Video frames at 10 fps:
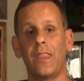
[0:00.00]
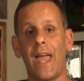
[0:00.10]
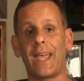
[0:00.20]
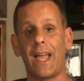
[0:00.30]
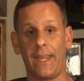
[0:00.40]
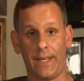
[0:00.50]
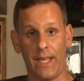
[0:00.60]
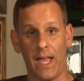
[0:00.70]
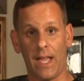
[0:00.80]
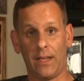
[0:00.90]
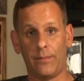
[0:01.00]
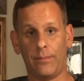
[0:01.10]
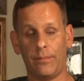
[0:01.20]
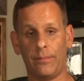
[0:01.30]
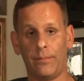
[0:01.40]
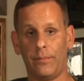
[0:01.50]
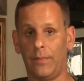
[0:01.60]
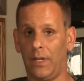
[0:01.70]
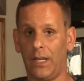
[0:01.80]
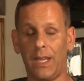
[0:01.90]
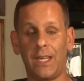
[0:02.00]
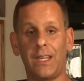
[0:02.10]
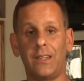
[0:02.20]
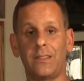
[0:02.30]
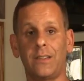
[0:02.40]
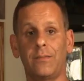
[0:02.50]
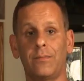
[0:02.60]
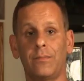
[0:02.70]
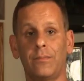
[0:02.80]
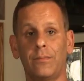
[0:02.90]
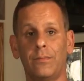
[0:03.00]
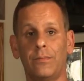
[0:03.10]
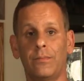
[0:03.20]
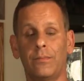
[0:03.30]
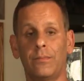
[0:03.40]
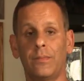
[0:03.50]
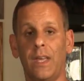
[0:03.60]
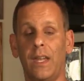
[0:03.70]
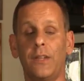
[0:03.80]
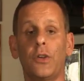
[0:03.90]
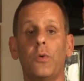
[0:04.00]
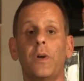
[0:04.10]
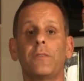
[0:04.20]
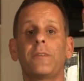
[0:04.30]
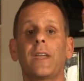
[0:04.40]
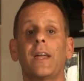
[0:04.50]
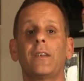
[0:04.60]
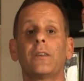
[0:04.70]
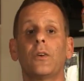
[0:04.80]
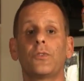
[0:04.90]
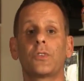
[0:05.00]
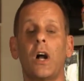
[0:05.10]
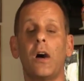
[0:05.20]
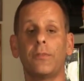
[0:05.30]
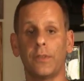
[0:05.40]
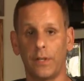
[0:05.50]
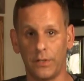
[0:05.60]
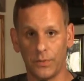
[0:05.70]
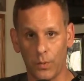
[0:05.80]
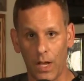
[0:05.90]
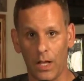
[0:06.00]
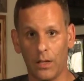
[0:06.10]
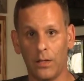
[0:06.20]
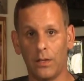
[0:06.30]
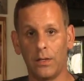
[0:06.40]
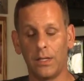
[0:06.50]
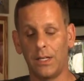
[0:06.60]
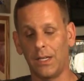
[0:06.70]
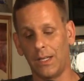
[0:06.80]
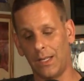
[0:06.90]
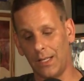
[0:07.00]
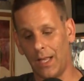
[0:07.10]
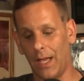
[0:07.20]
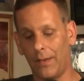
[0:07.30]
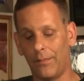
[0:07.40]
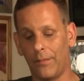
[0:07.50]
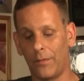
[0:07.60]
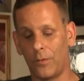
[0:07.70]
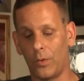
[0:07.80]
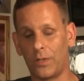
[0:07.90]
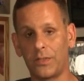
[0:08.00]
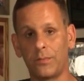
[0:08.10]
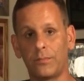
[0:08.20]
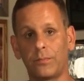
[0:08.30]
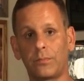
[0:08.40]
that kind of guy. It ain't easy. And I don't want to forget Coach Coughlin as well. He and Eli, of course,